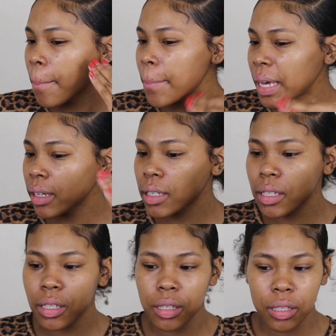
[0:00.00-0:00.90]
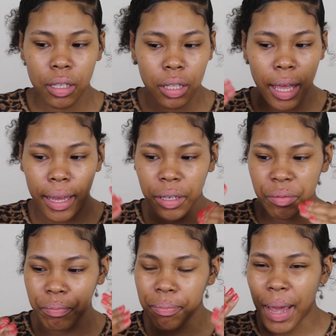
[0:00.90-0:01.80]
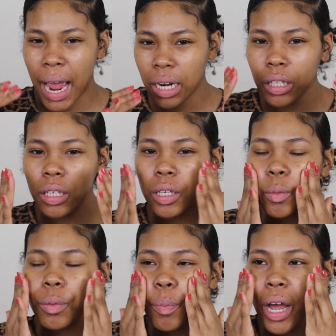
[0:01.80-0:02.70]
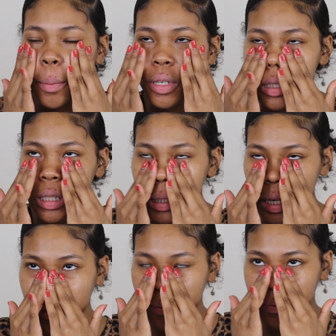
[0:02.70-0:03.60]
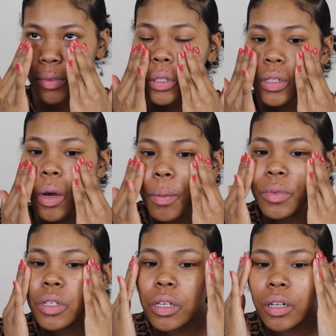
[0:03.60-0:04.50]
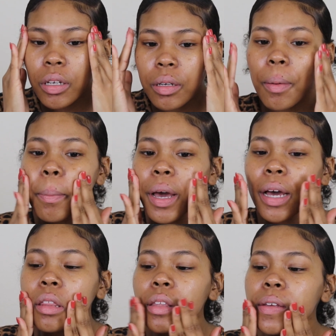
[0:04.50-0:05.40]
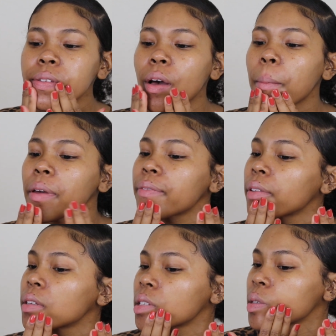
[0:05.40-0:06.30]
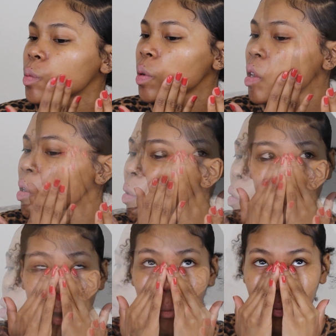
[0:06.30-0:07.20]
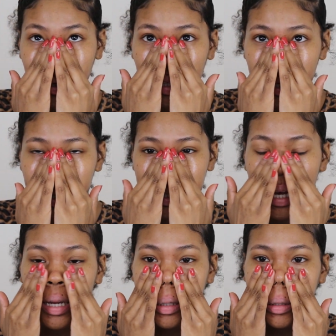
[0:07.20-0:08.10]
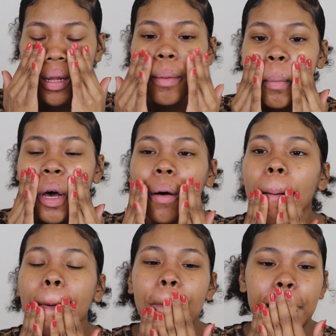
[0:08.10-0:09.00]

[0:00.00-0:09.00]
mix like badly with primers and stuff. So I'm just gonna pat this on my face as well. I'm really excited about